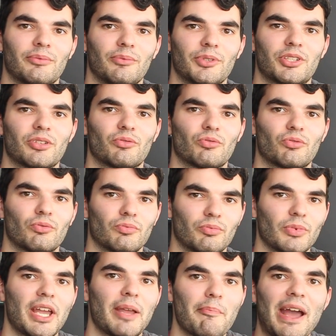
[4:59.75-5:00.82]
was a...
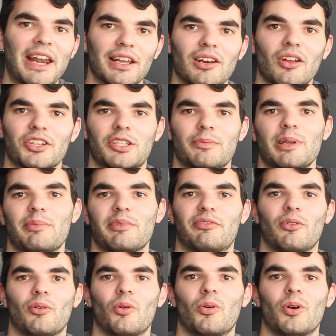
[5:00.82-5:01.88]
It meant a lot to me
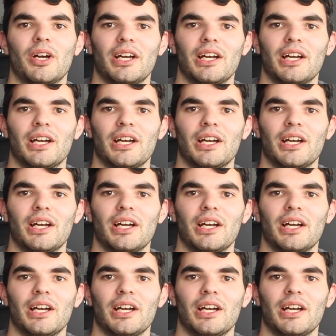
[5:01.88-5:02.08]
before,